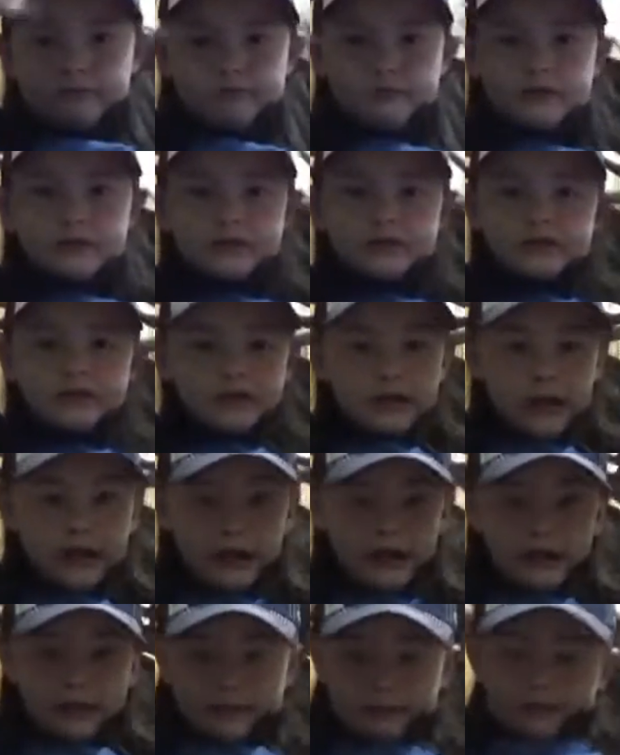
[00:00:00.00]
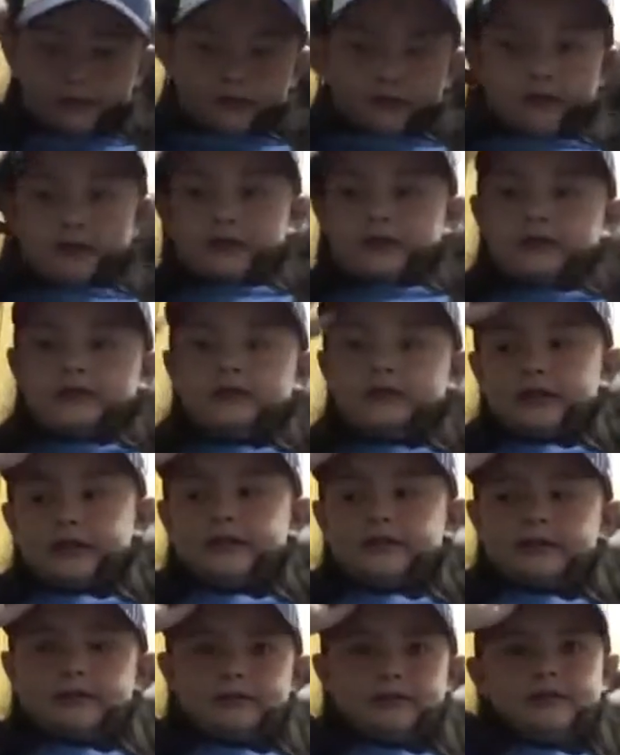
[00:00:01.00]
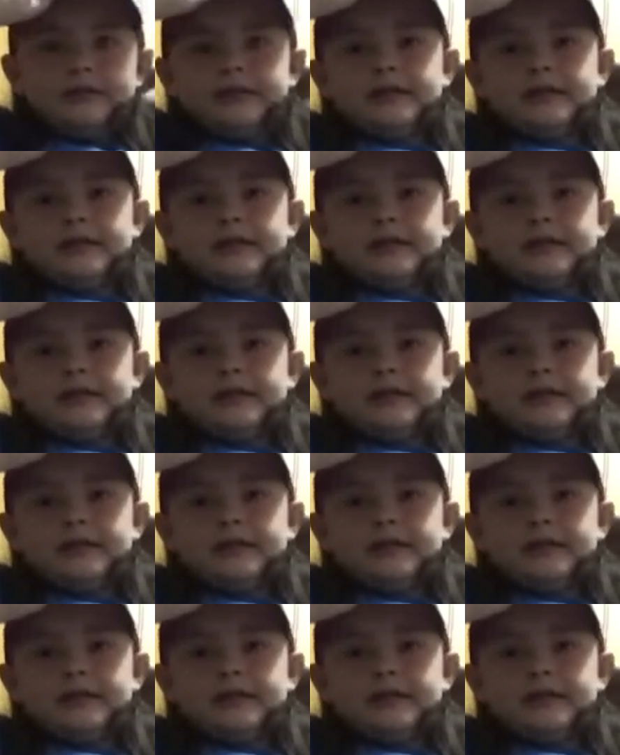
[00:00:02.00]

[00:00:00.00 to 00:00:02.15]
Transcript: This is the hat I've been wearing in the last couple